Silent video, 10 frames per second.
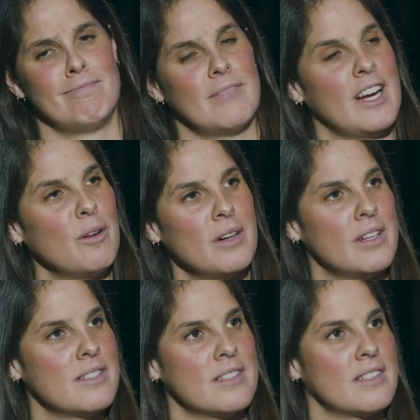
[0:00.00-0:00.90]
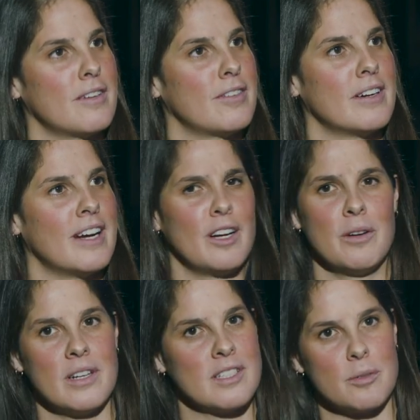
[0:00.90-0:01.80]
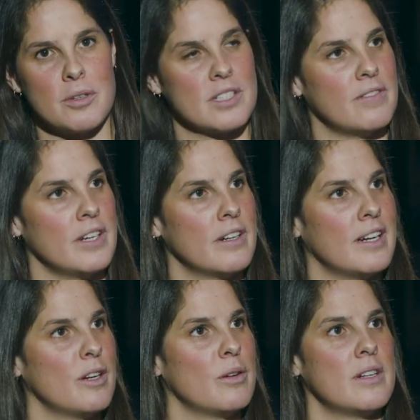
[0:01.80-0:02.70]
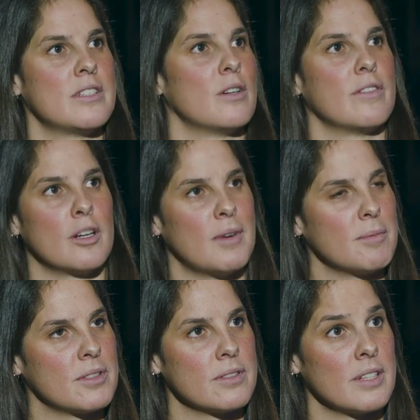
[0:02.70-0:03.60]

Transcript: I know what it is to suffer. I know what it is to persevere. I know what it is to overcome obstacles.